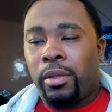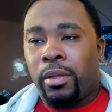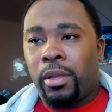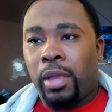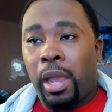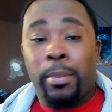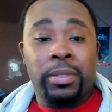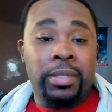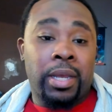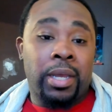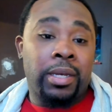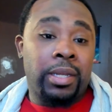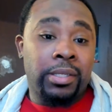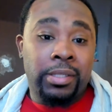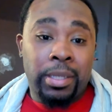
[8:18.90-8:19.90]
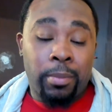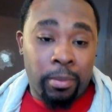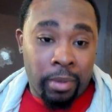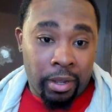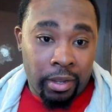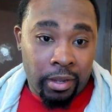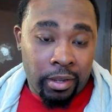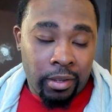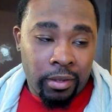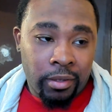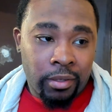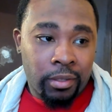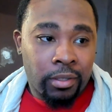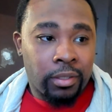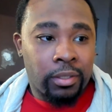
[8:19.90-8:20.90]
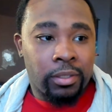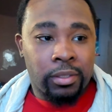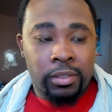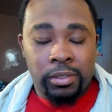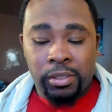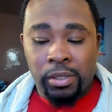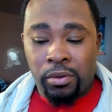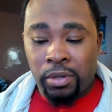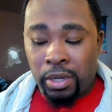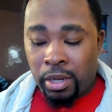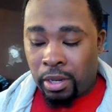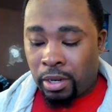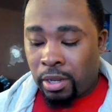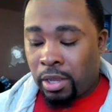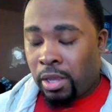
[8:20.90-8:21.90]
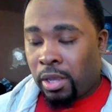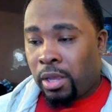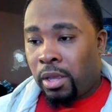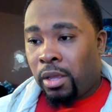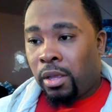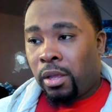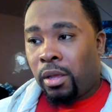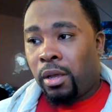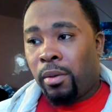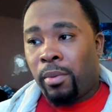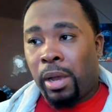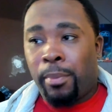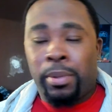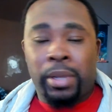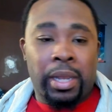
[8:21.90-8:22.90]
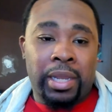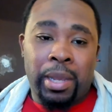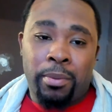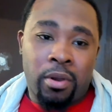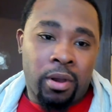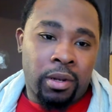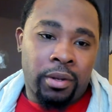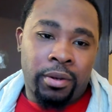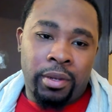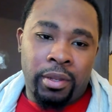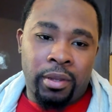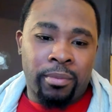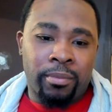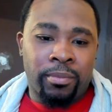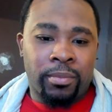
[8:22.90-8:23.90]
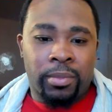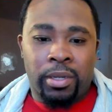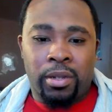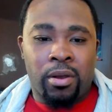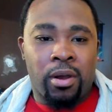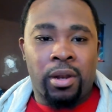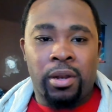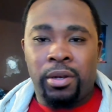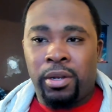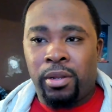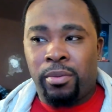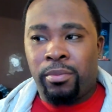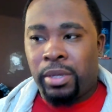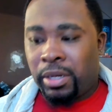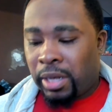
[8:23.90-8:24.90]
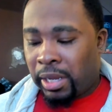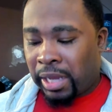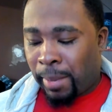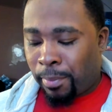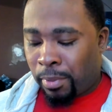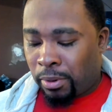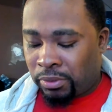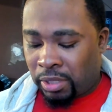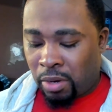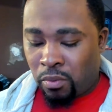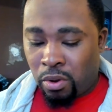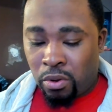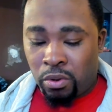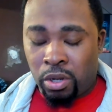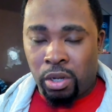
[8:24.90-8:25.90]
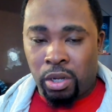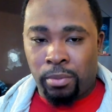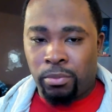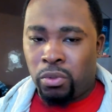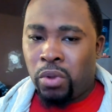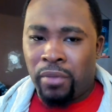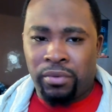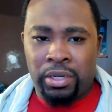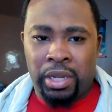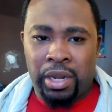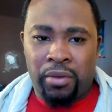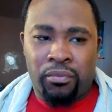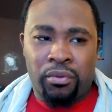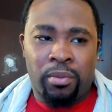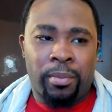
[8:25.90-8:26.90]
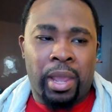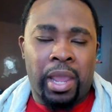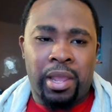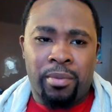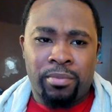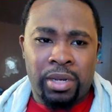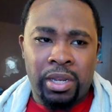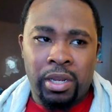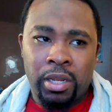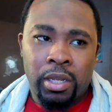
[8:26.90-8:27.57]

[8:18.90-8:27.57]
Amazon didn't send me mine, so then I kept calling them, and they kept on saying, well, you have to get it from AMD.